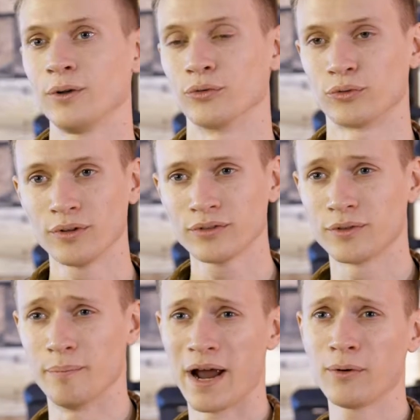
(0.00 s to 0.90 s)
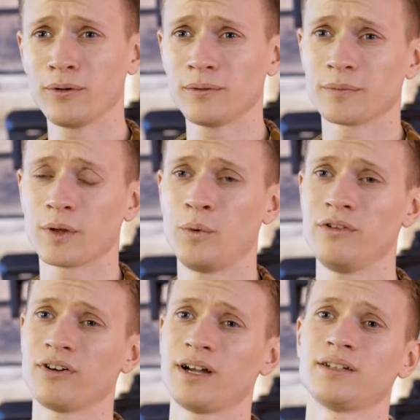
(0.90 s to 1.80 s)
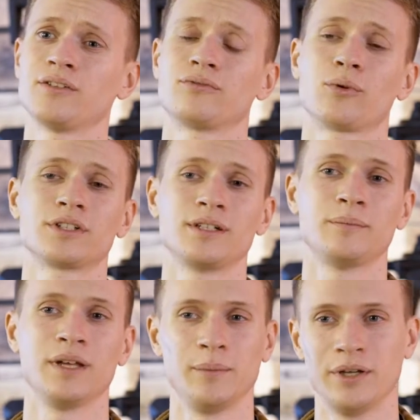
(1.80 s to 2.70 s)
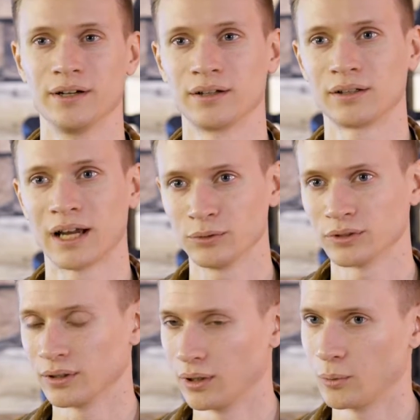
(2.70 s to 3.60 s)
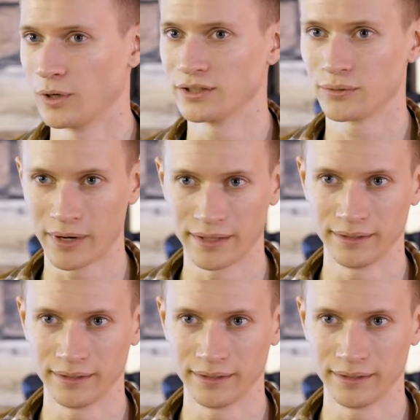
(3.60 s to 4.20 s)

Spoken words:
On the front of the barrel, we find a 14mm counterclockwise thread.